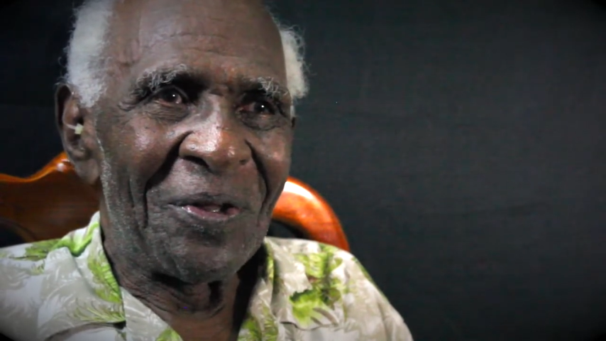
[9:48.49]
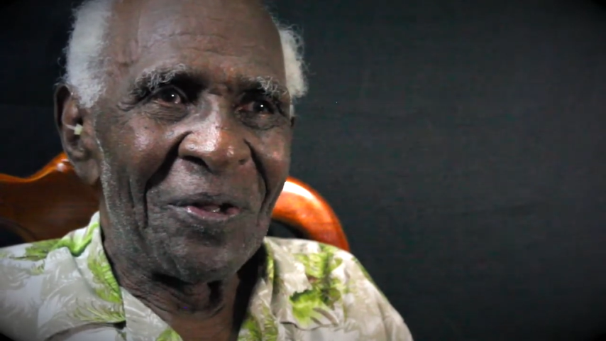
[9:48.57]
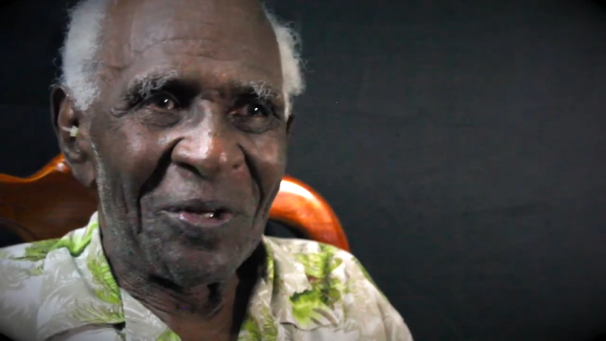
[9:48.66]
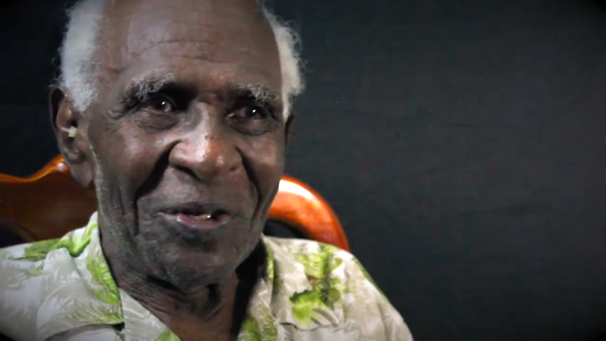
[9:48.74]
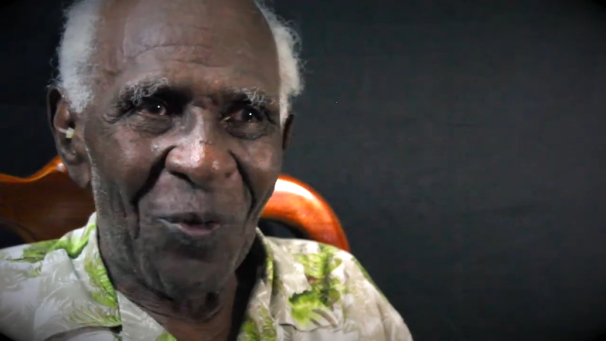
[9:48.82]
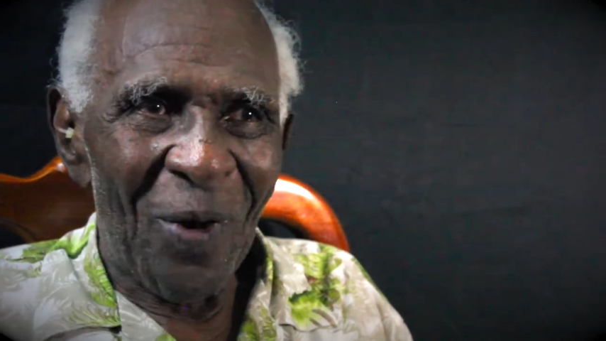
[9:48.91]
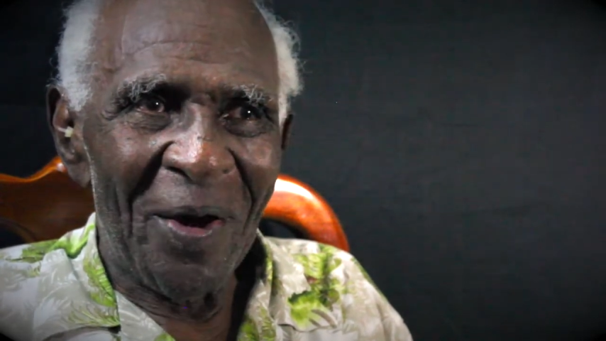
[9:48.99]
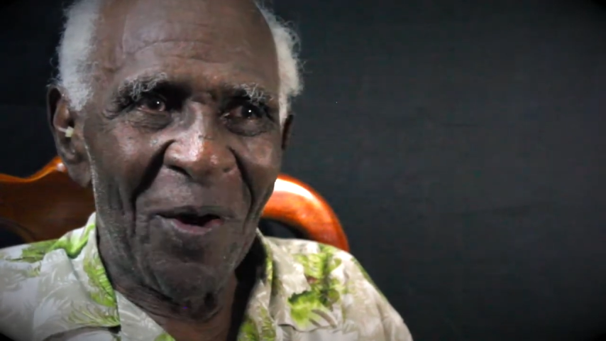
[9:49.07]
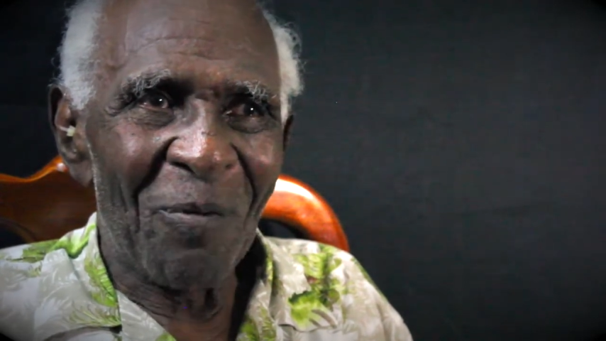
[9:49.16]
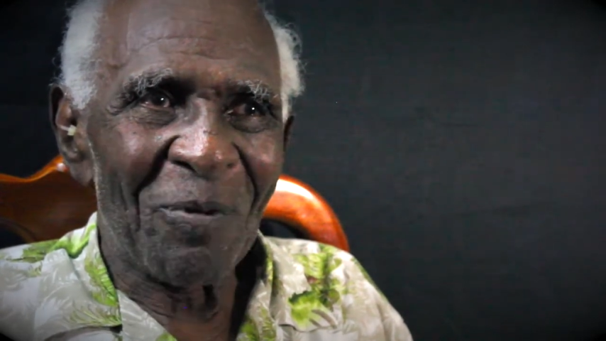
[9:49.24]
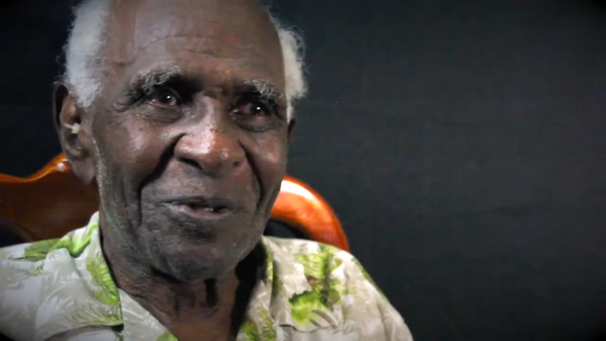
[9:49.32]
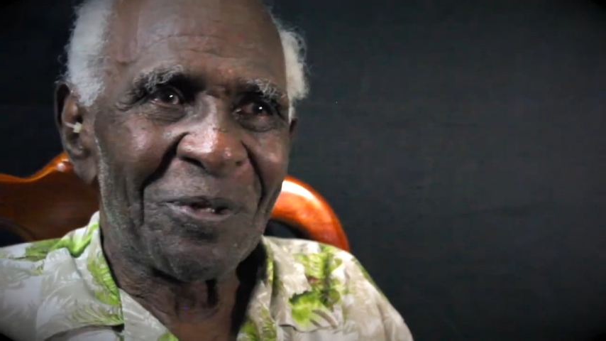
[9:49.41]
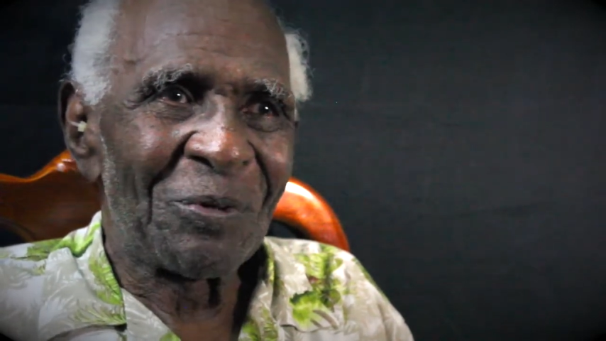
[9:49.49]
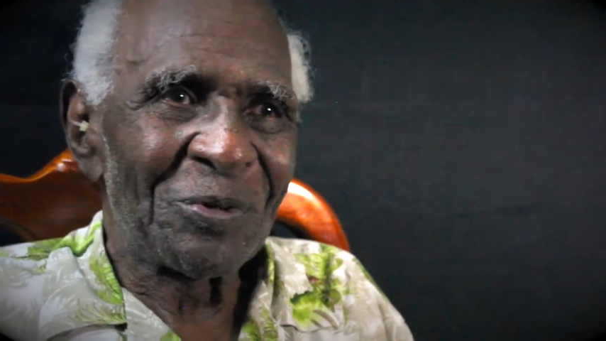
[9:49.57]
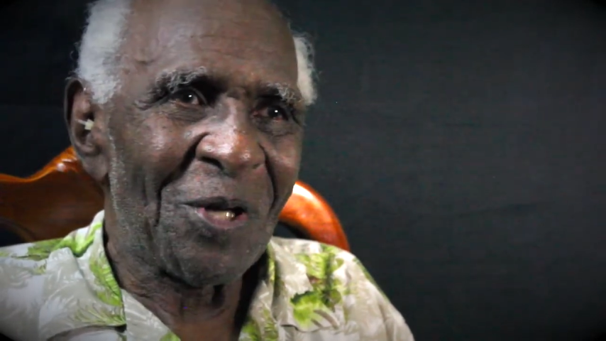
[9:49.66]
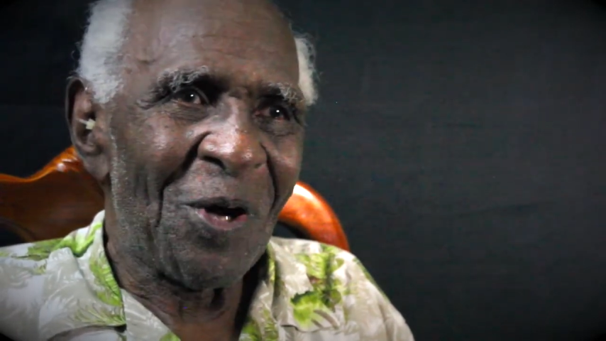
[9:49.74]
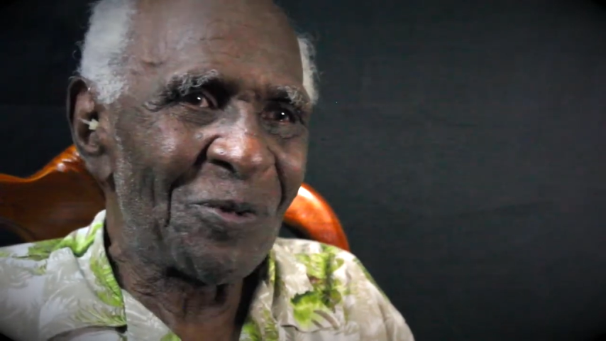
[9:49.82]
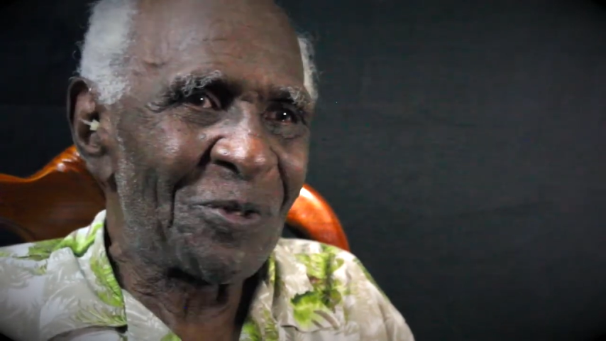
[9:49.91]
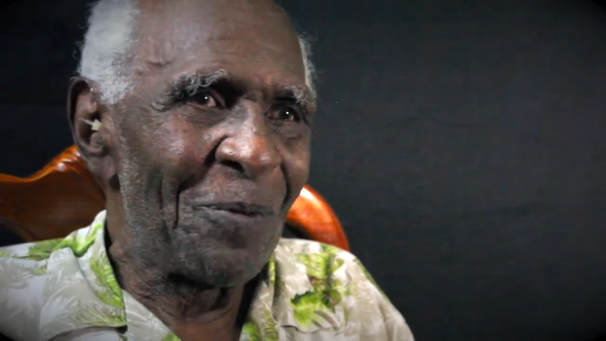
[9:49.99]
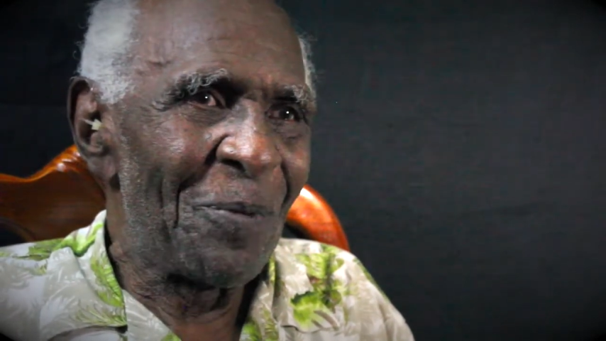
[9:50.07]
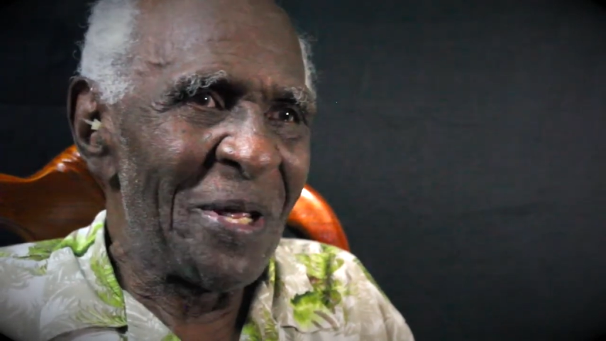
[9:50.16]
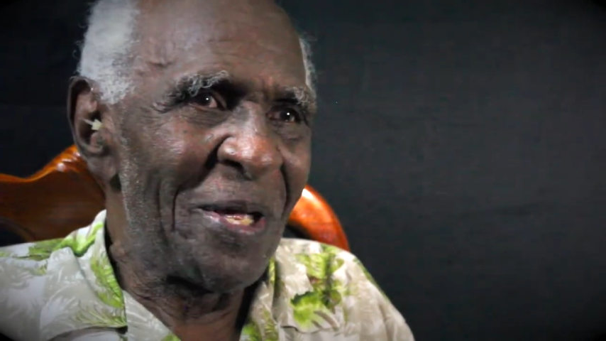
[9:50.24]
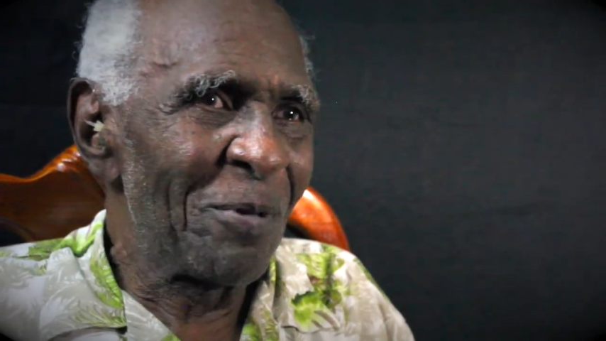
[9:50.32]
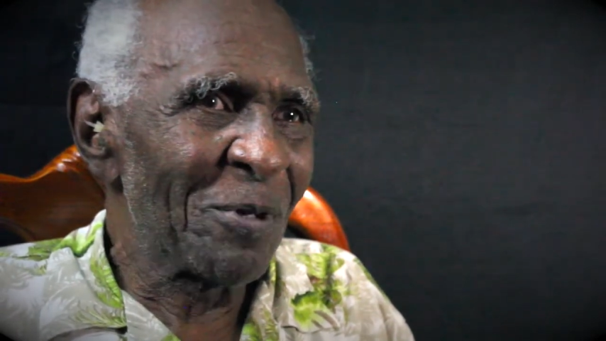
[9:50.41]
this white officer going to talk to him,
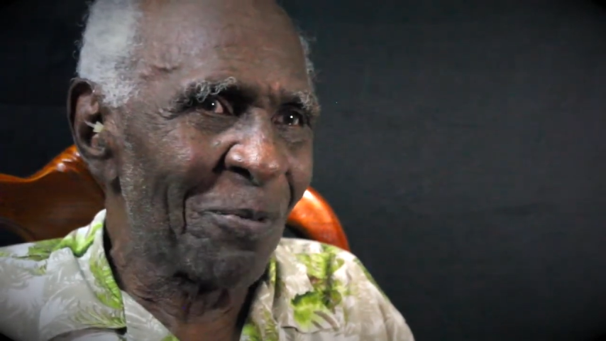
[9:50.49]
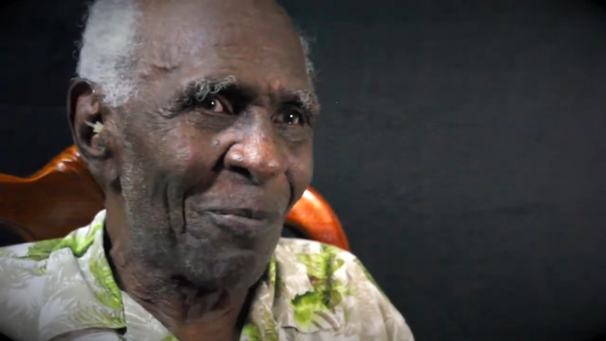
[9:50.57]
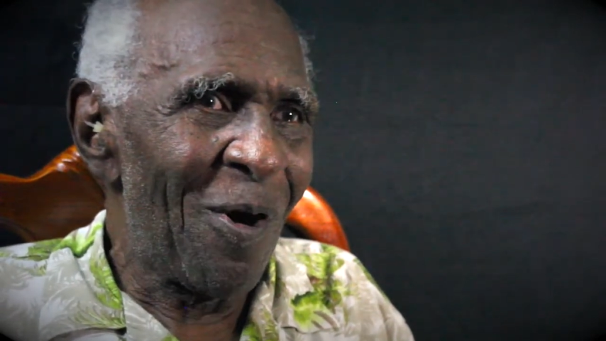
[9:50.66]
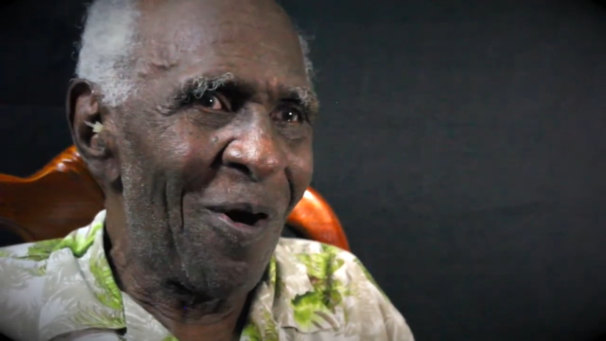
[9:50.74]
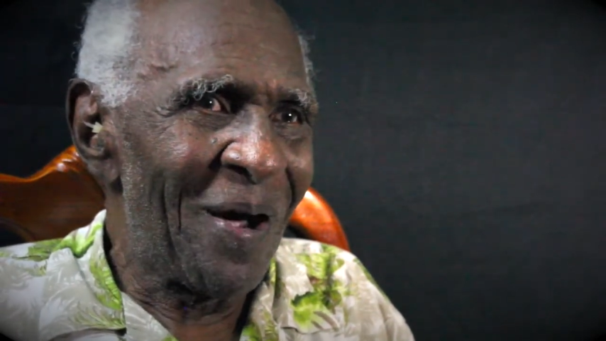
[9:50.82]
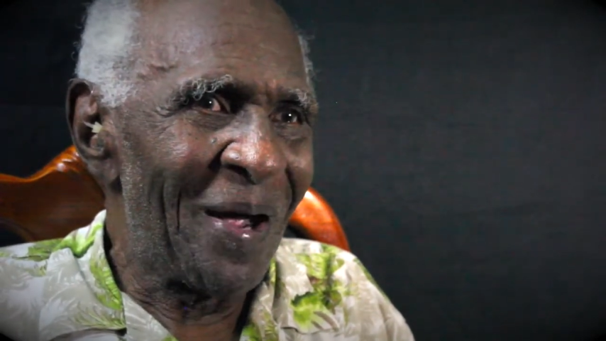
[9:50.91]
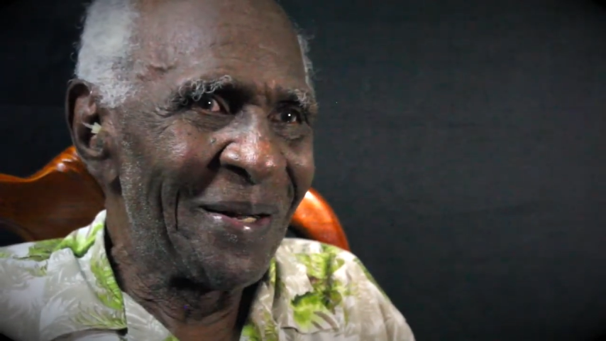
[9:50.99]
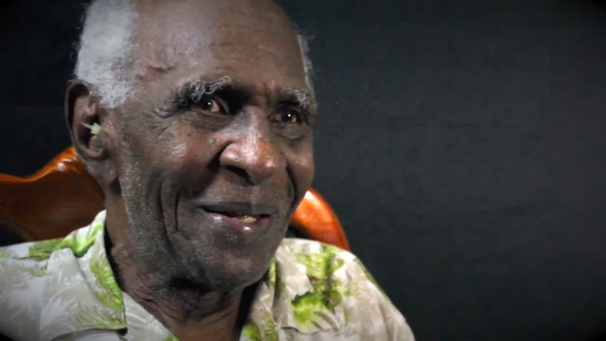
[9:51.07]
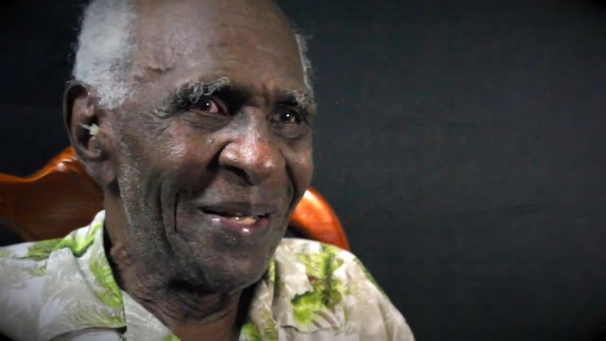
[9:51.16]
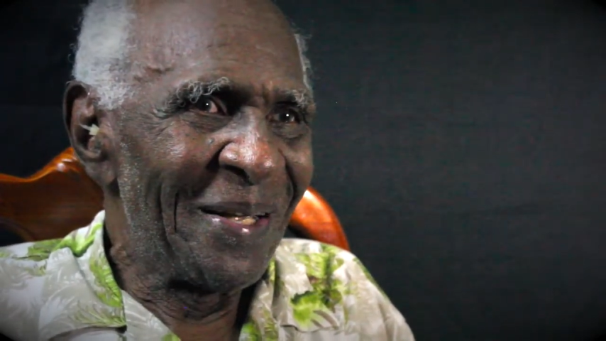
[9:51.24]
but he was smart.